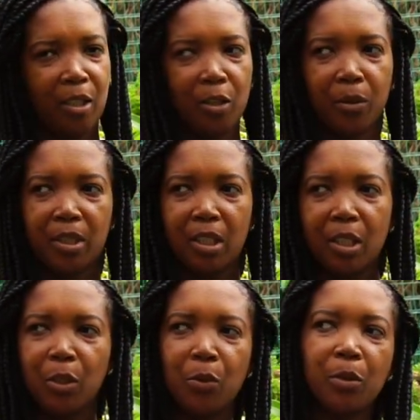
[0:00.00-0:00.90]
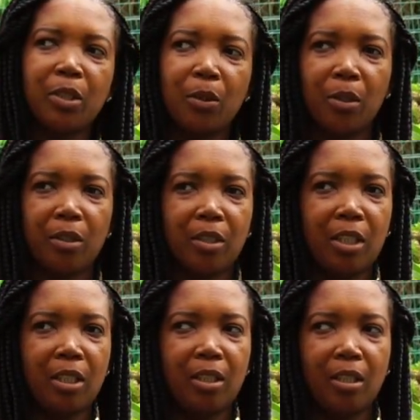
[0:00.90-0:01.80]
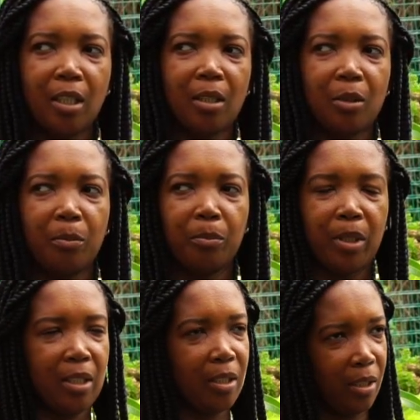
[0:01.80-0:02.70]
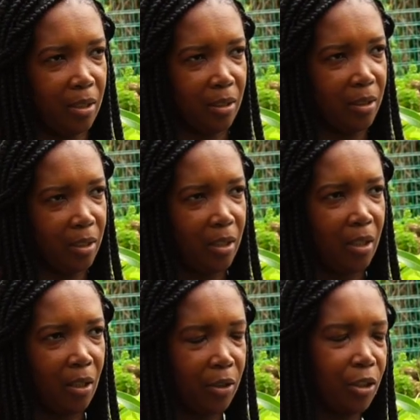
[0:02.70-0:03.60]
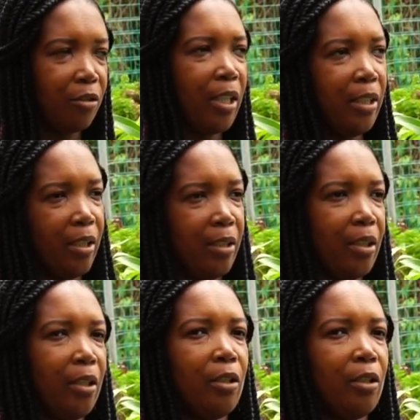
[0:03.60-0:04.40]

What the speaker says: You will see the 2-story yellow building on your right hand side.